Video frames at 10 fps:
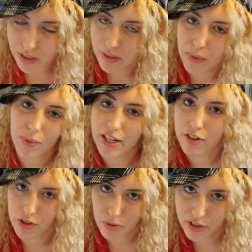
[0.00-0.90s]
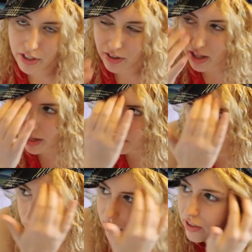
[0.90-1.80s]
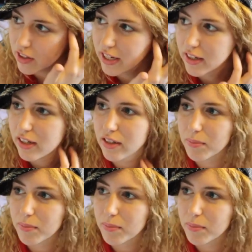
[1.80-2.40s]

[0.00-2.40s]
really, we're right under North Carolina, but North Carolina